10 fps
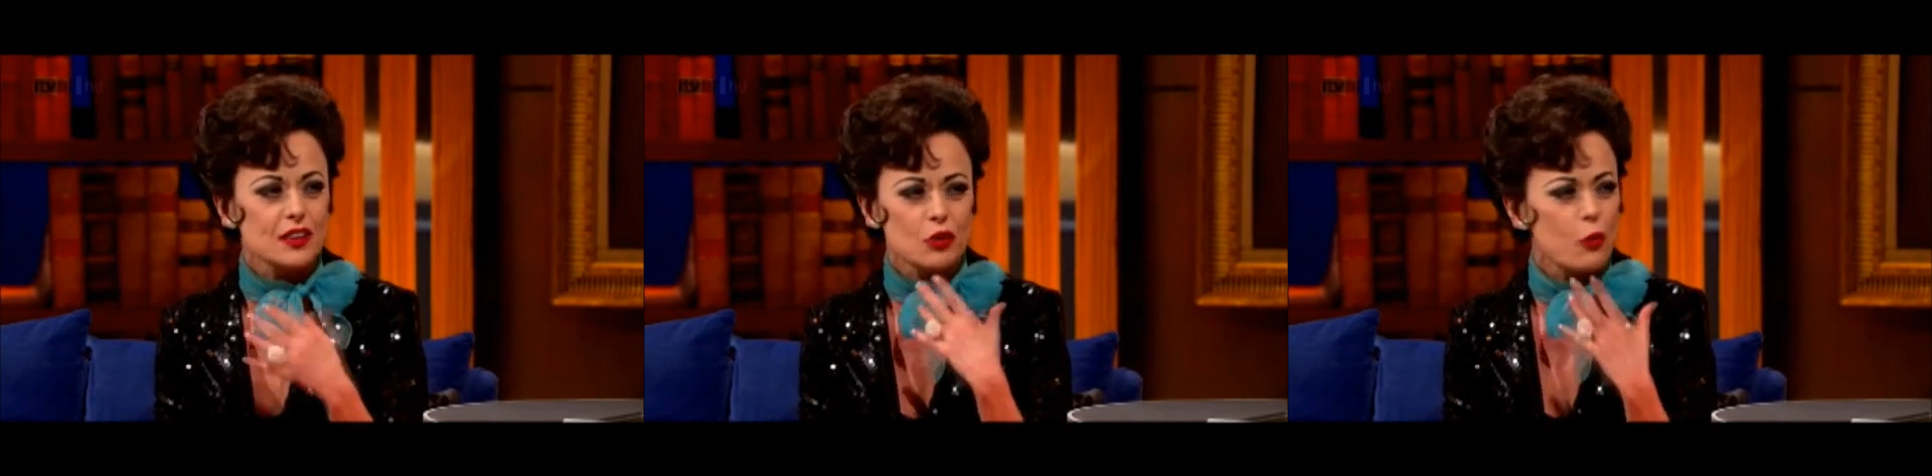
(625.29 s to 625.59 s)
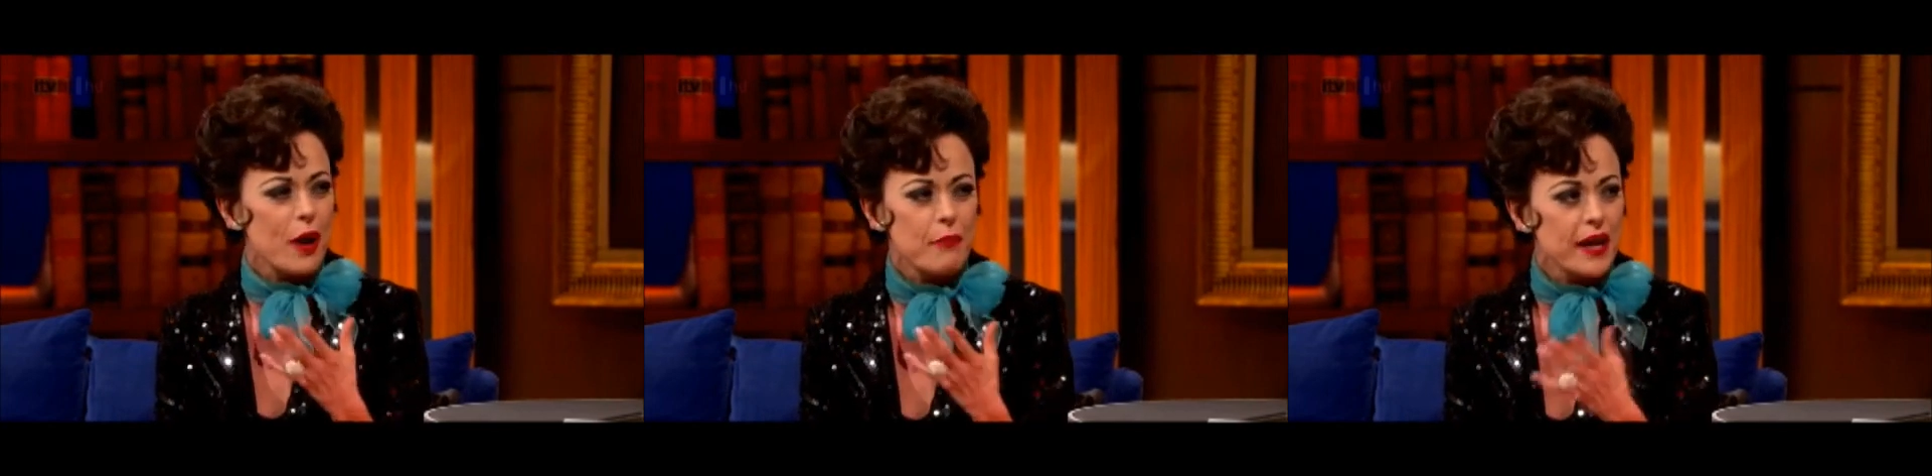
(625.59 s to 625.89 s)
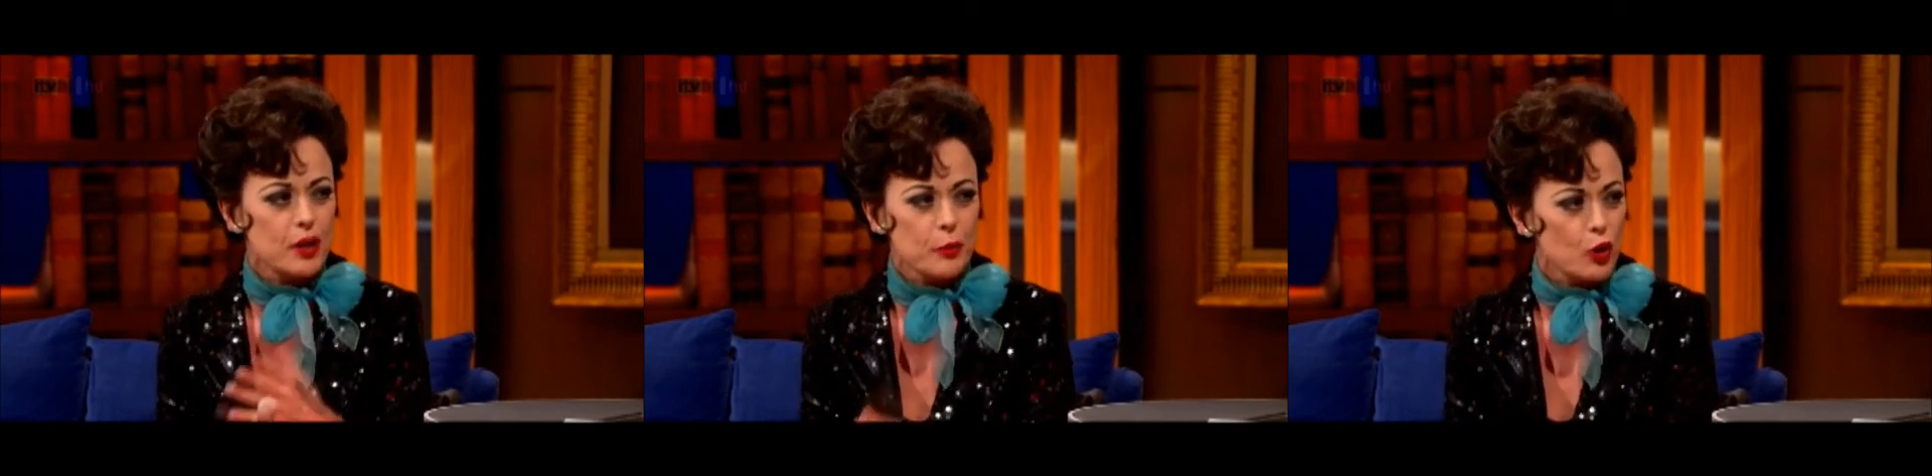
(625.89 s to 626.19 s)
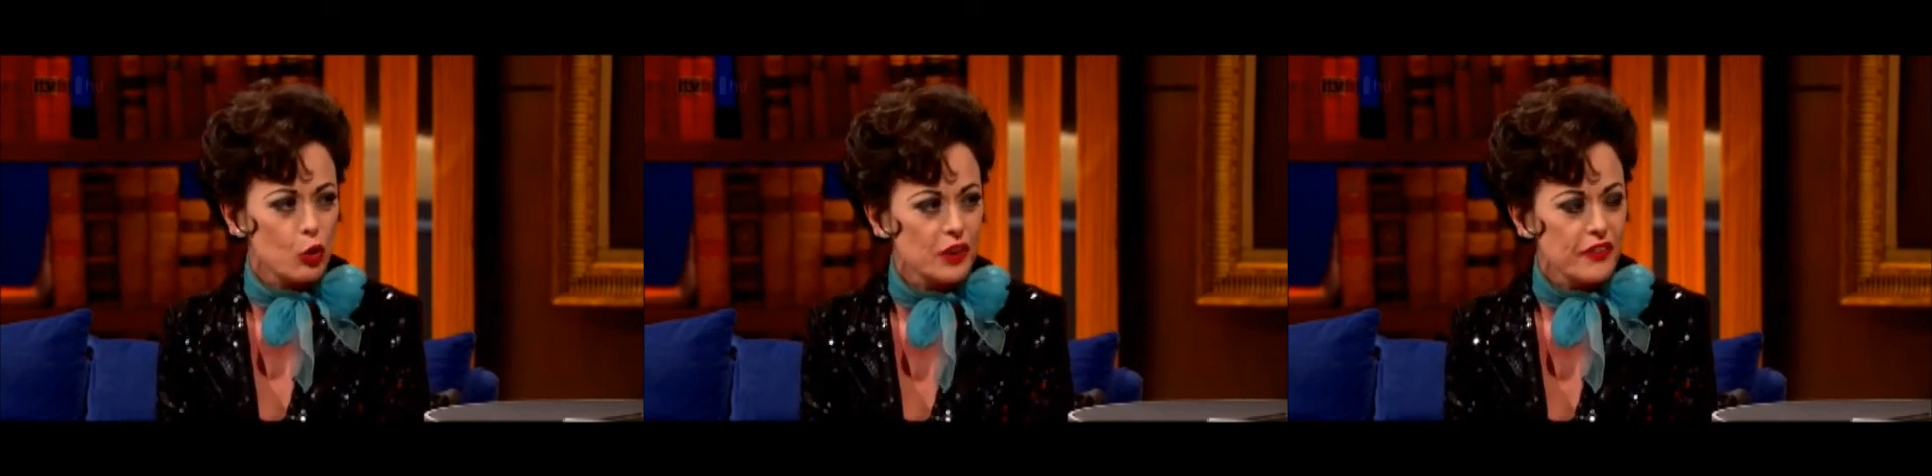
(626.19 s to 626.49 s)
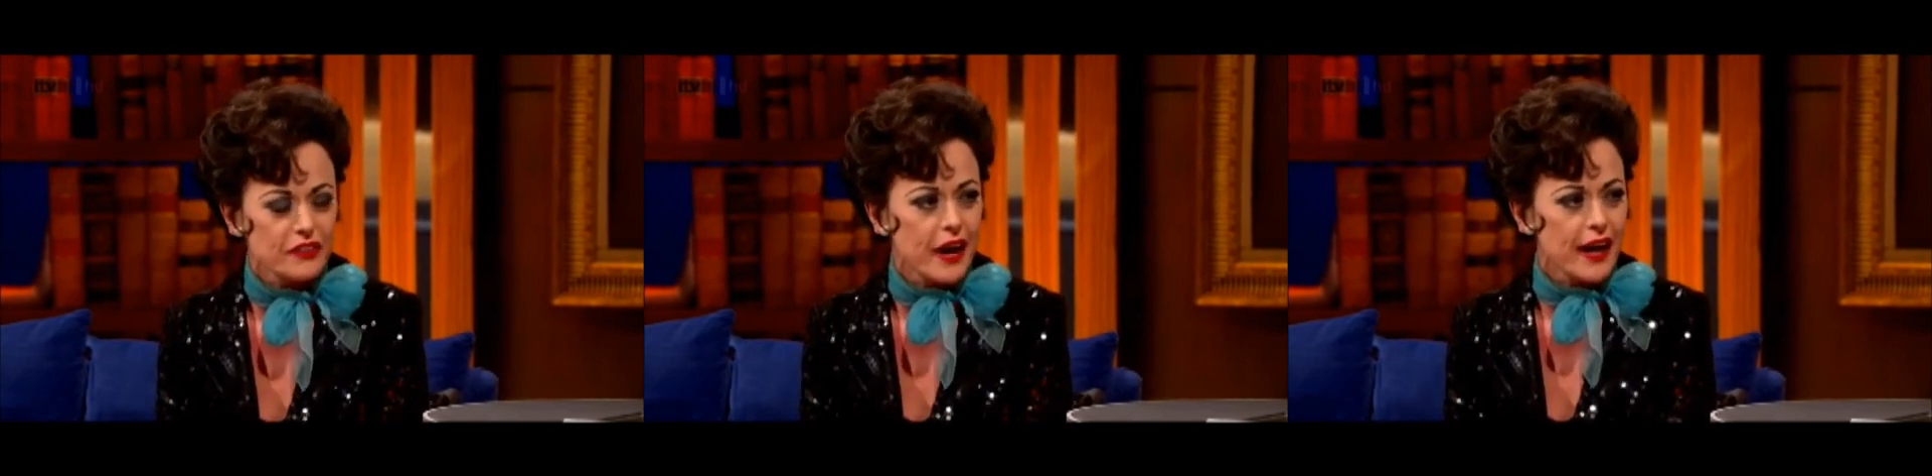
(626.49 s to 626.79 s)
don't wear makeup at all in
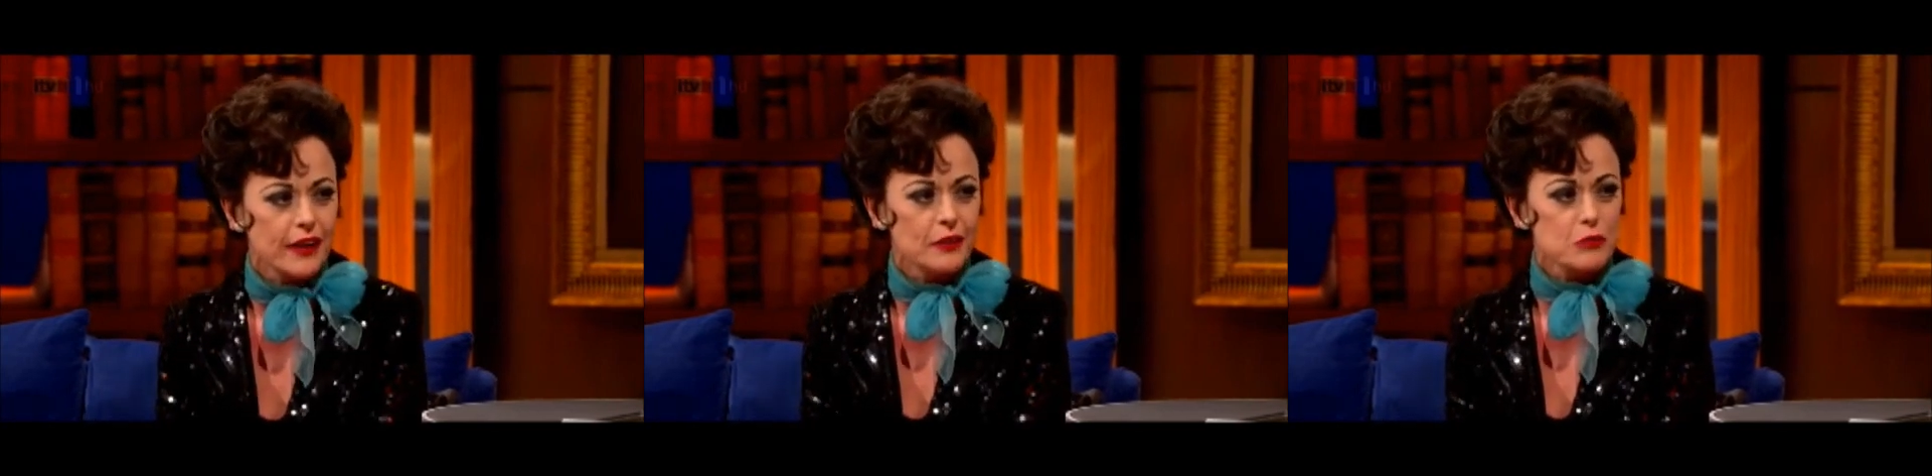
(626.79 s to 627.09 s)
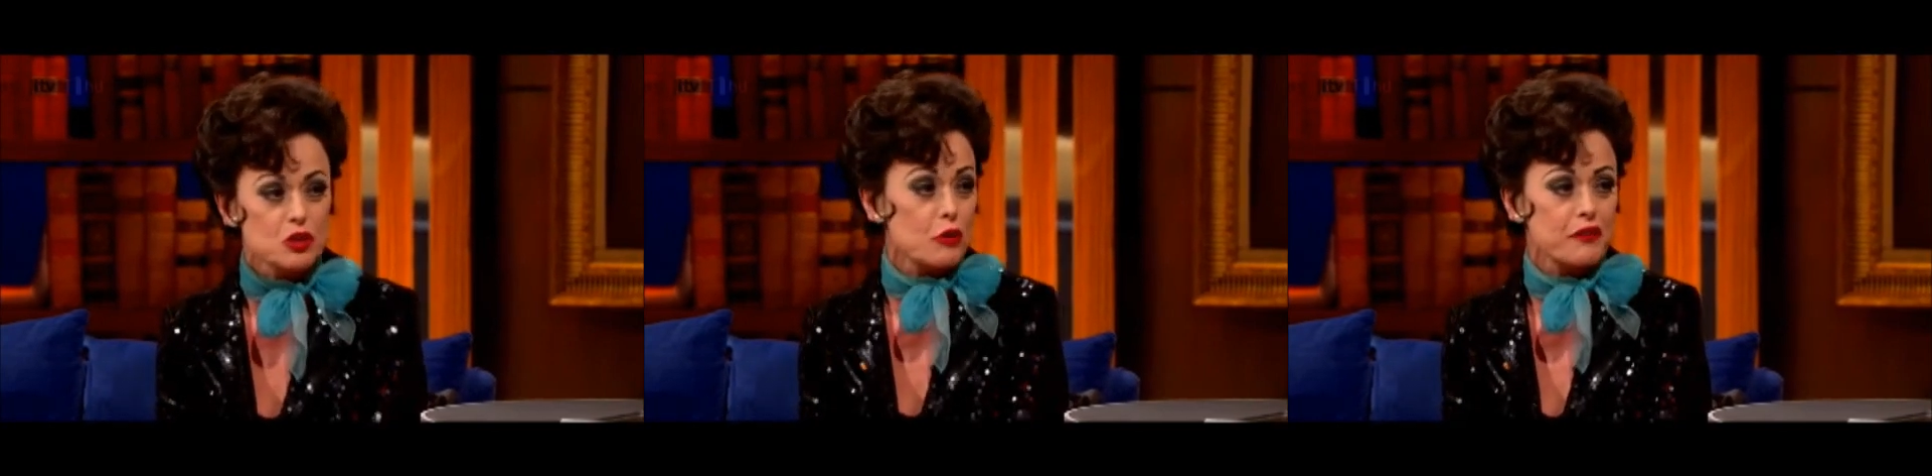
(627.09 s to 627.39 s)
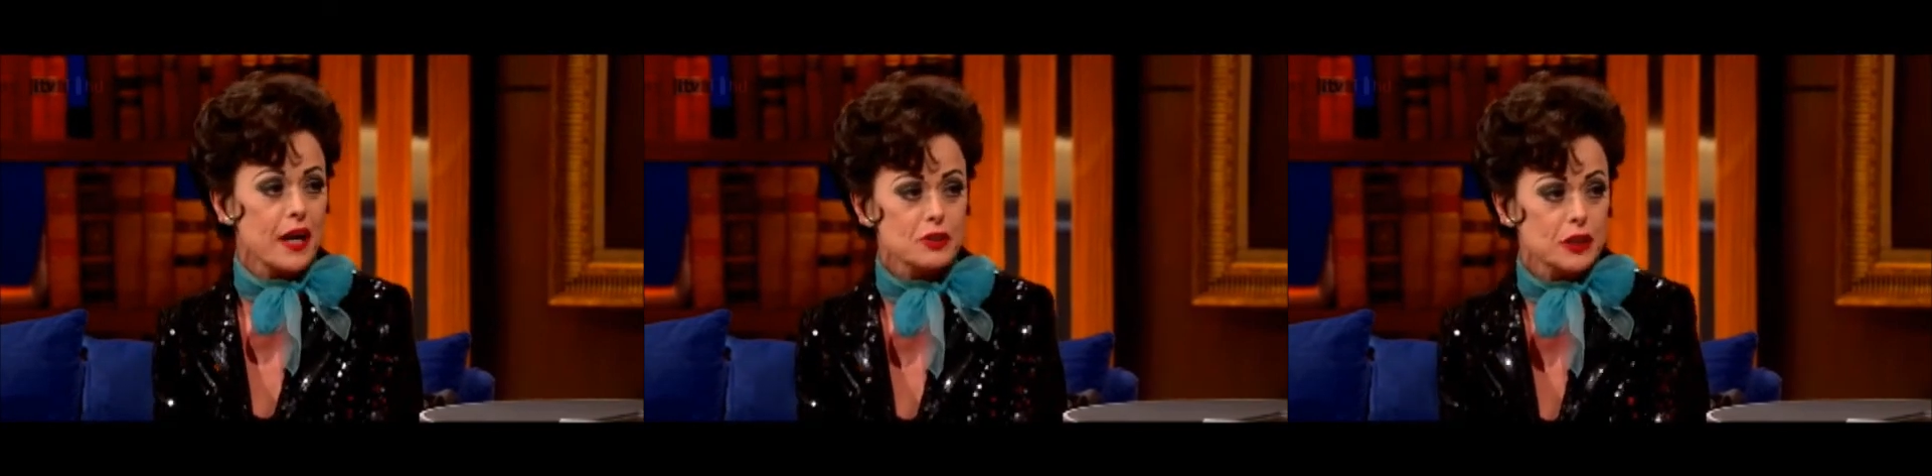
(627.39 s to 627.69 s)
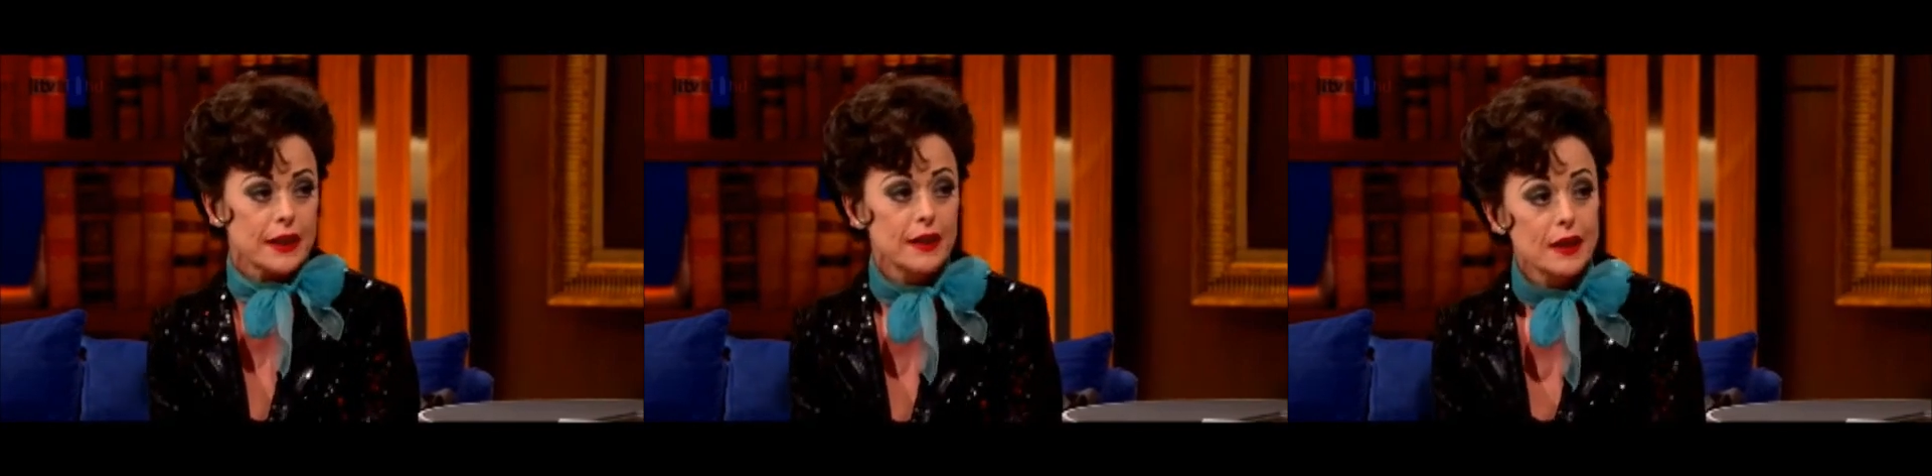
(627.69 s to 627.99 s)
the day, and I'm scruffy, actually.